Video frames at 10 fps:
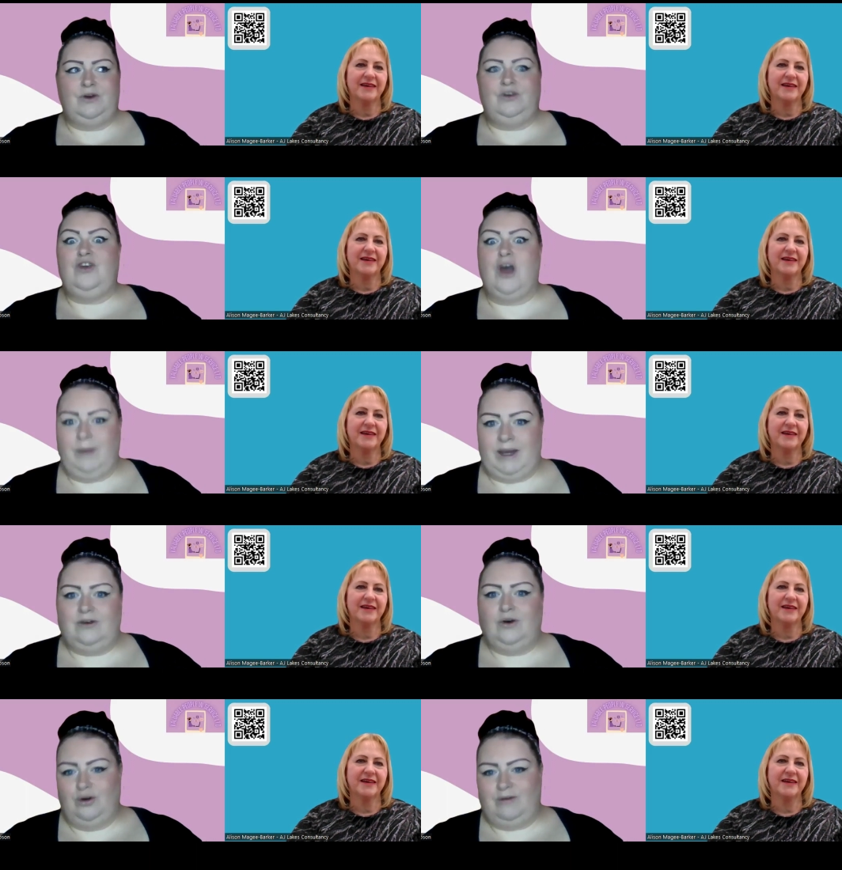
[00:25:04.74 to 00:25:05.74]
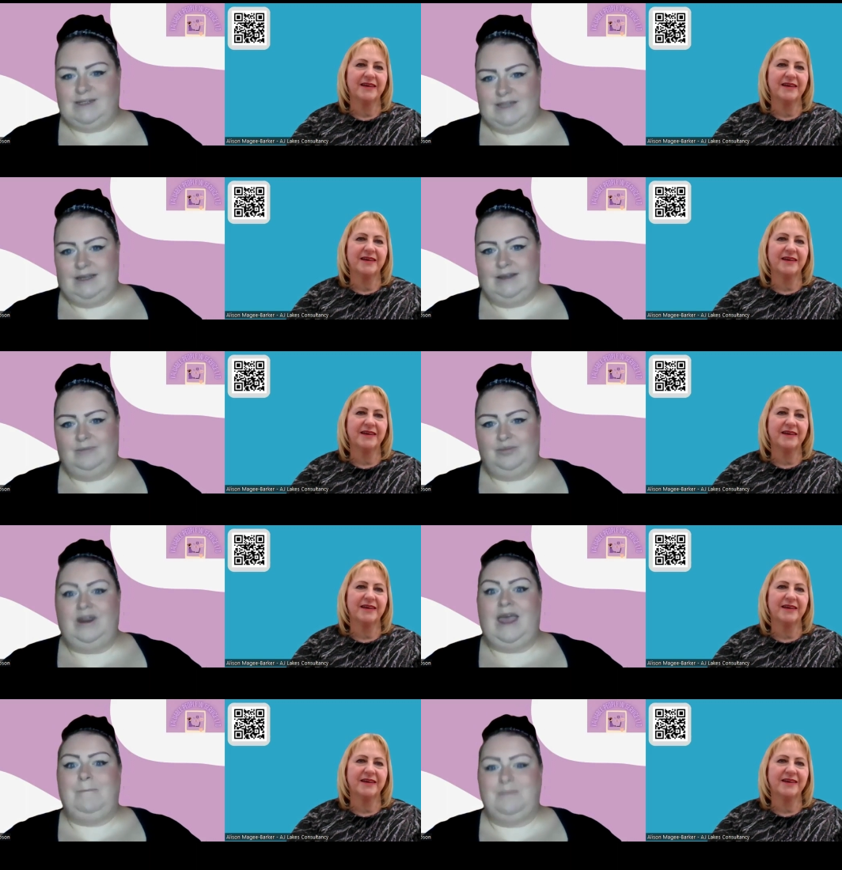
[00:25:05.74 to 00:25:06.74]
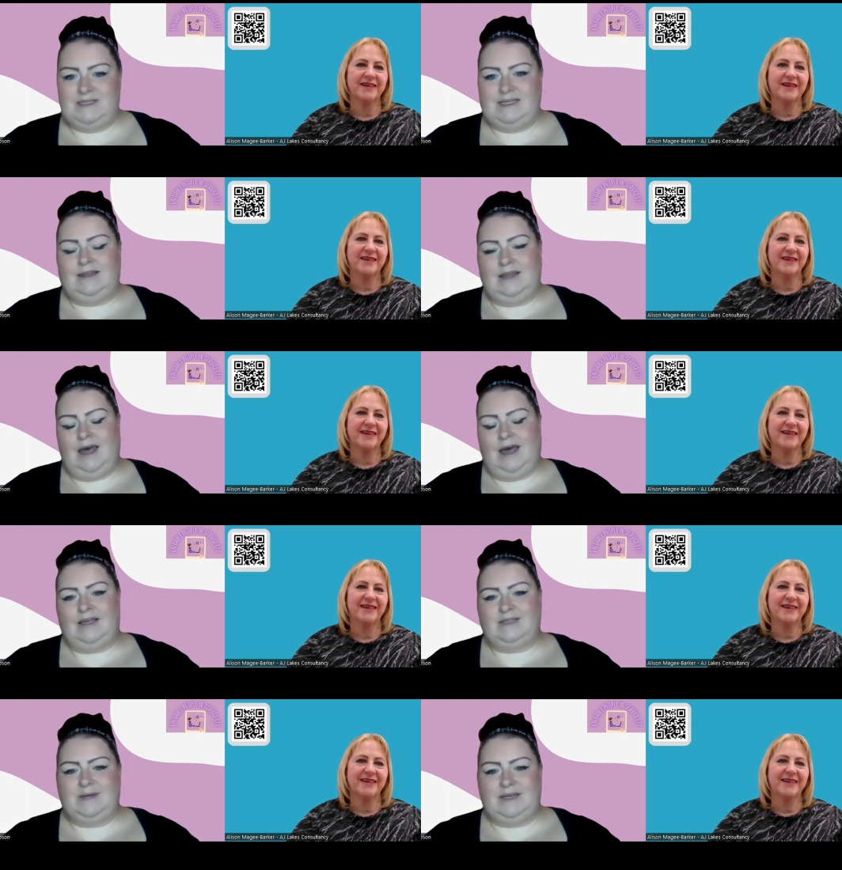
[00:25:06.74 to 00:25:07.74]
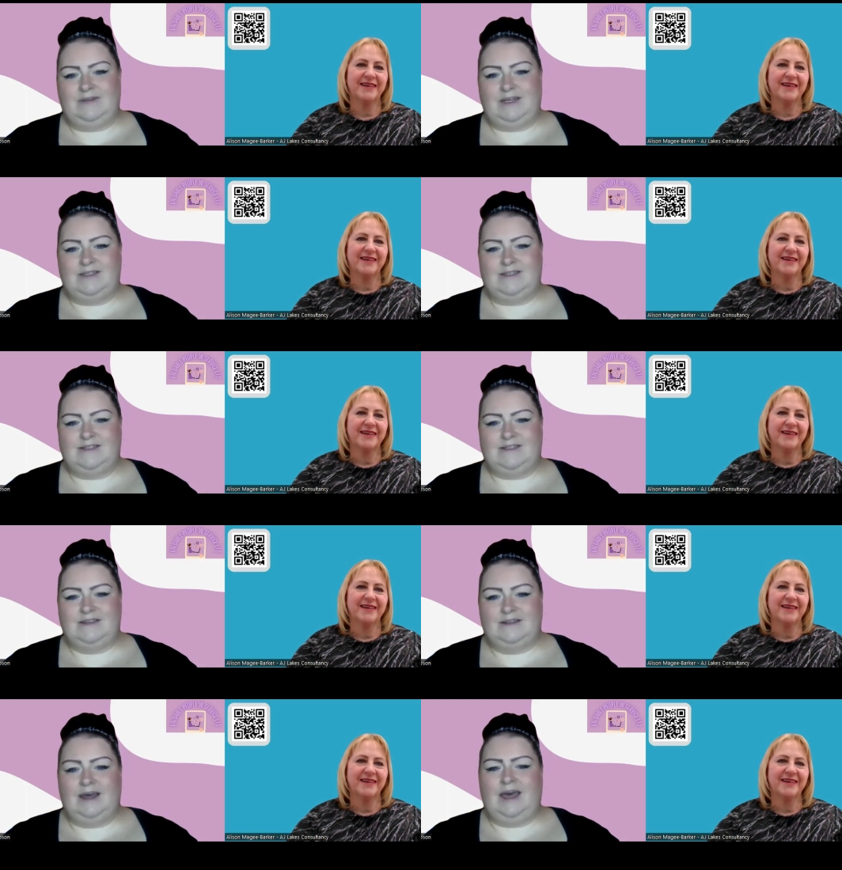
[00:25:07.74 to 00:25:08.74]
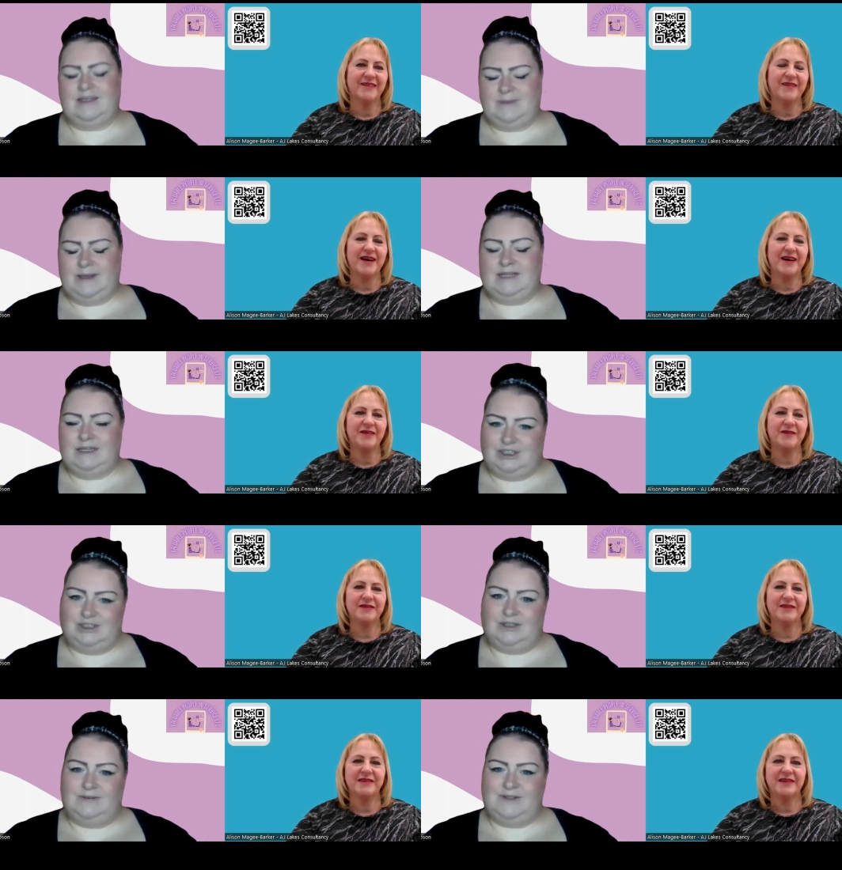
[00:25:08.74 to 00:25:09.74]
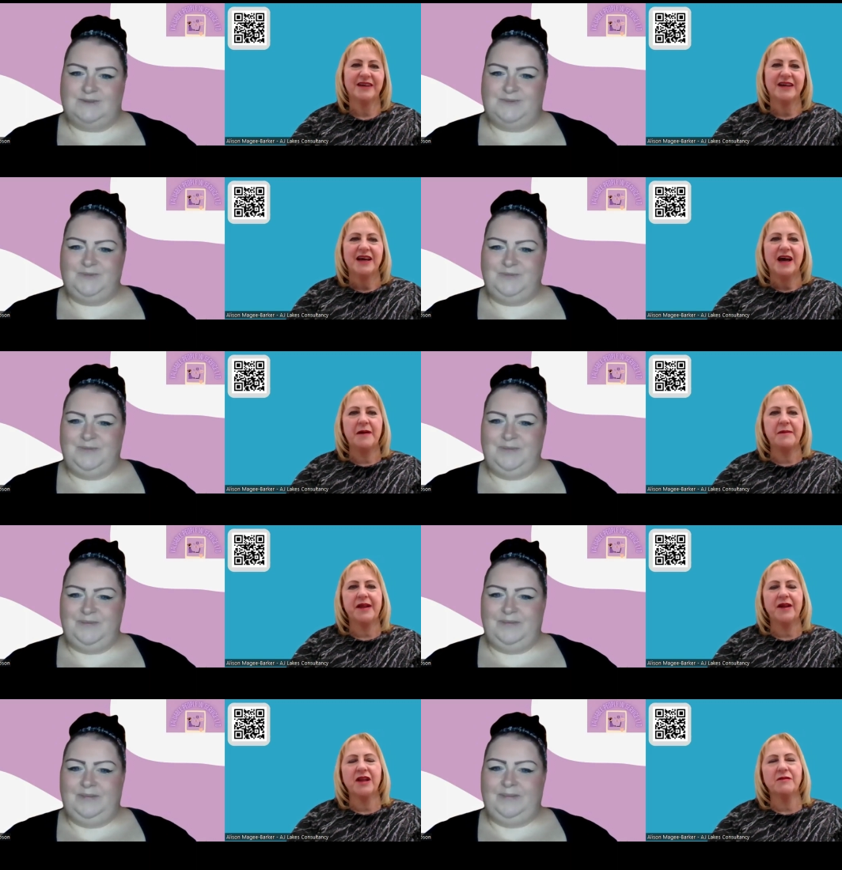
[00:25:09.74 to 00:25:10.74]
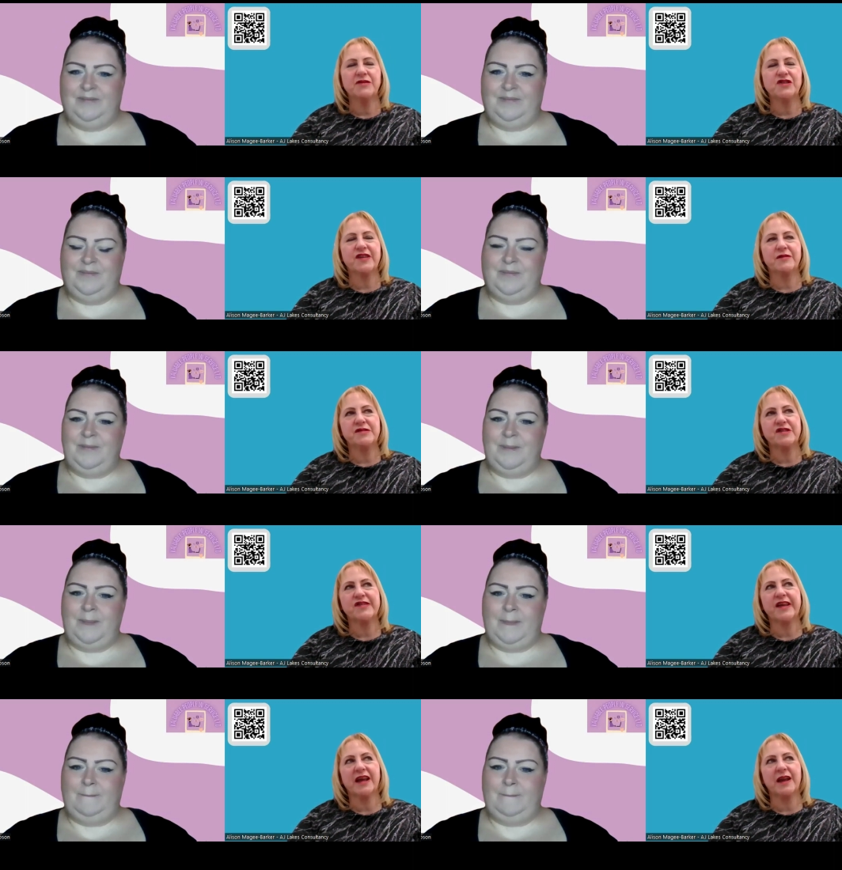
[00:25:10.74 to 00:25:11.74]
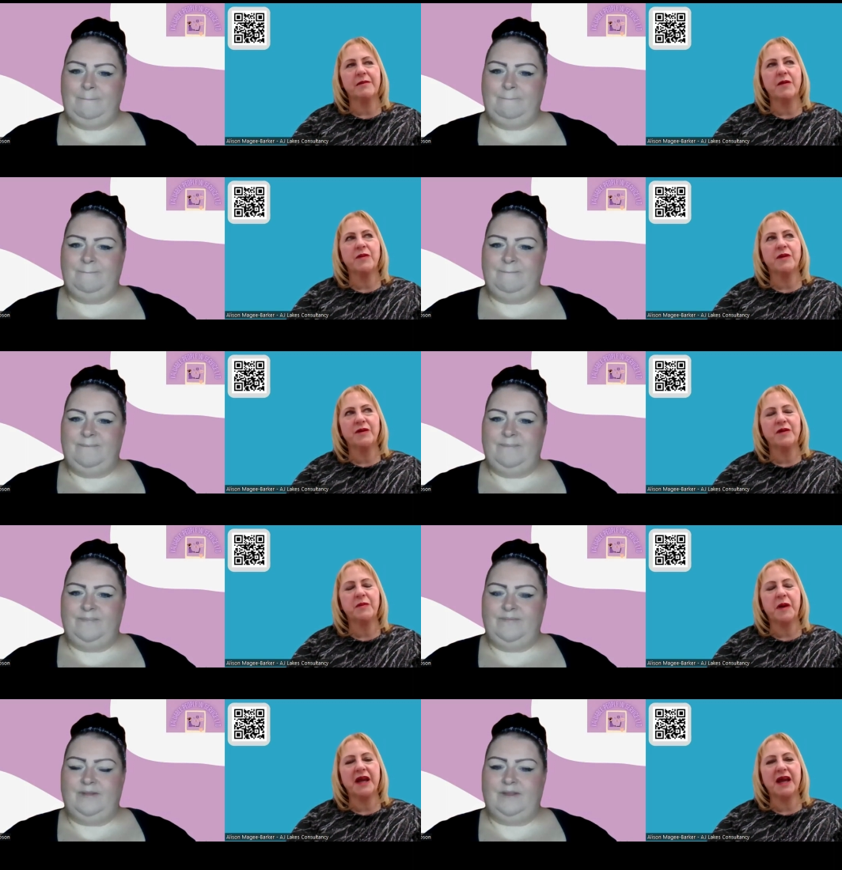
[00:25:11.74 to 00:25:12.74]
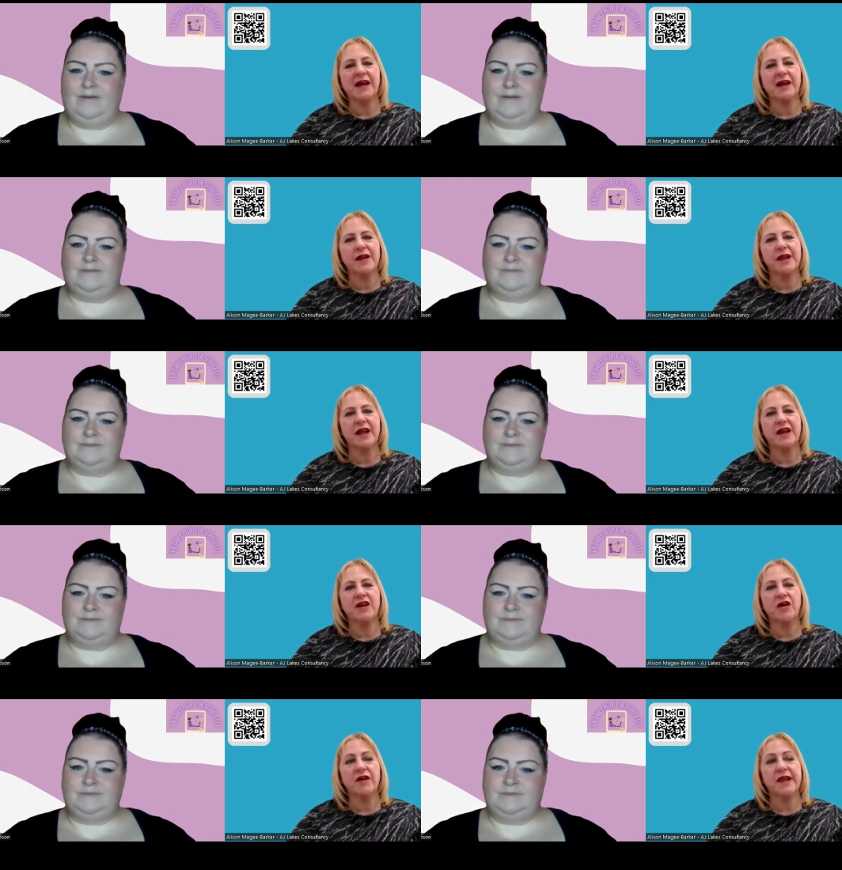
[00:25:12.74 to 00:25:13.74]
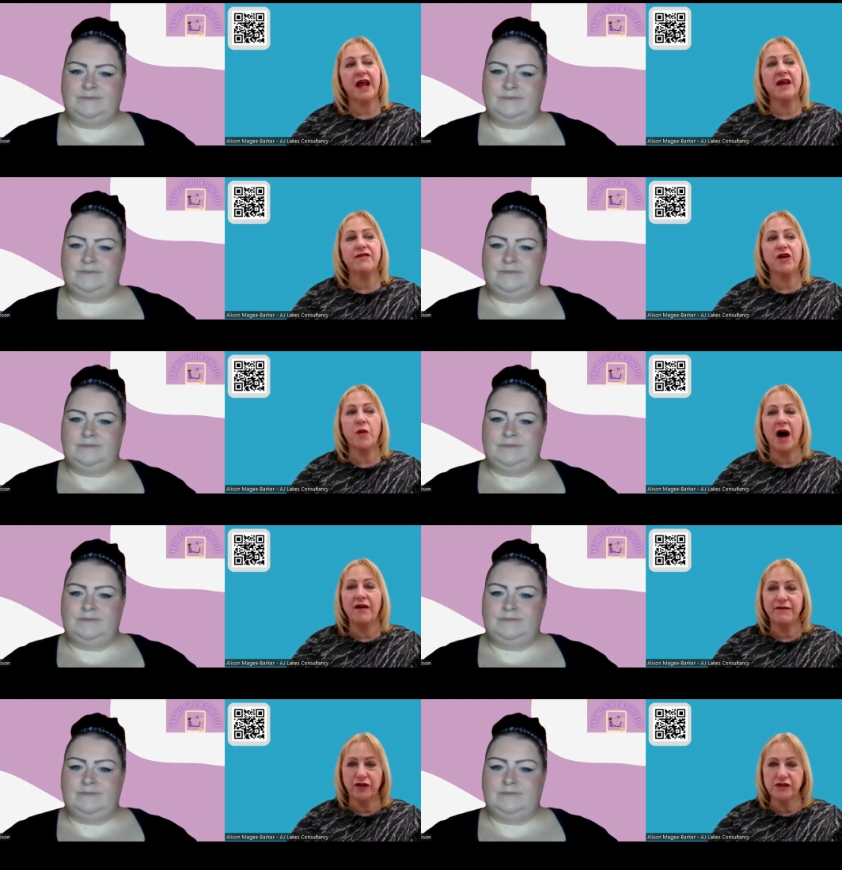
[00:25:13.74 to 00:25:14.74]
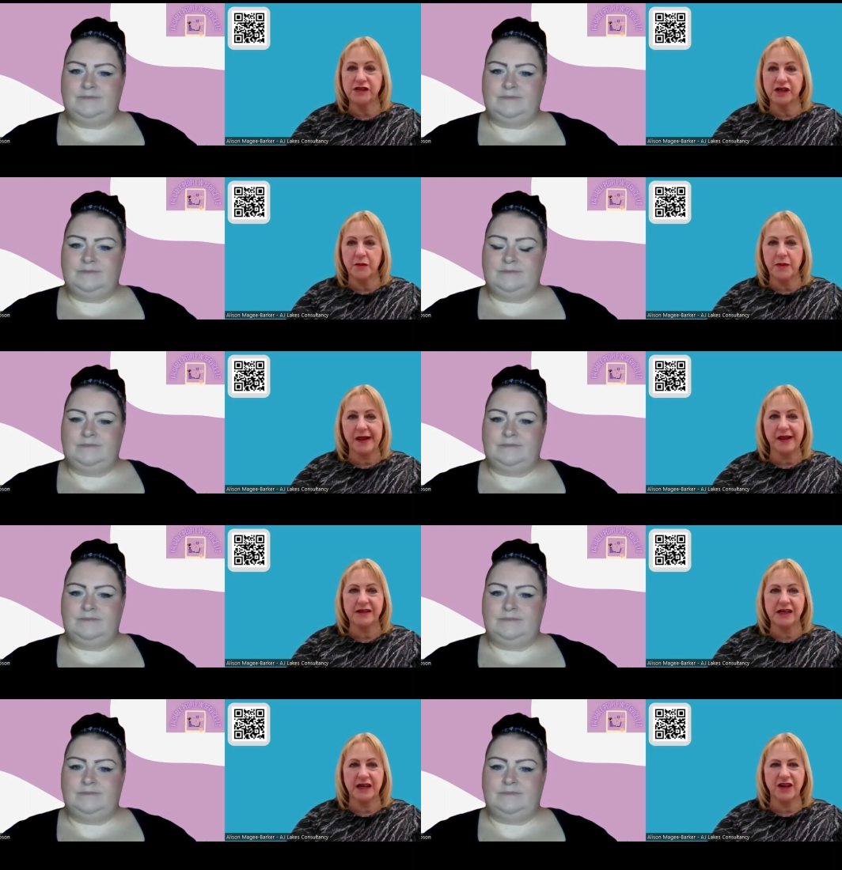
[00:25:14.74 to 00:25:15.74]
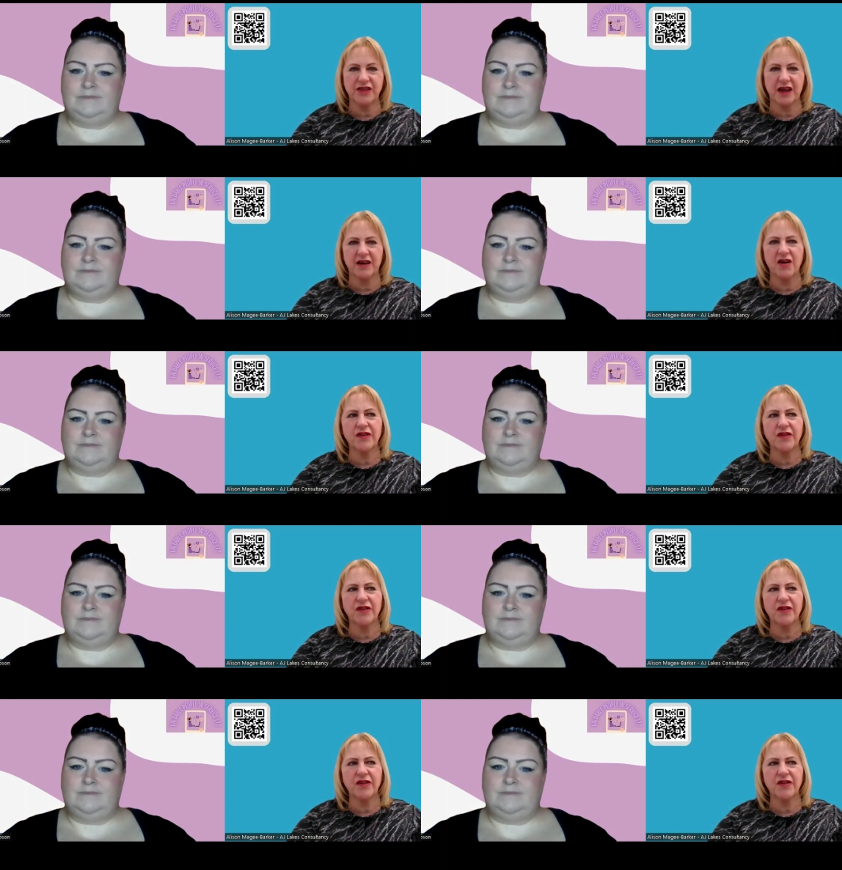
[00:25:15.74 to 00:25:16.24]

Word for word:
Speaker 1: knowing already, preempting that experience, that expectation. Wow.
Speaker 2: Absolutely. I was just I was just thinking as well when you were speaking, because you know, say if you are full to capacity and you think,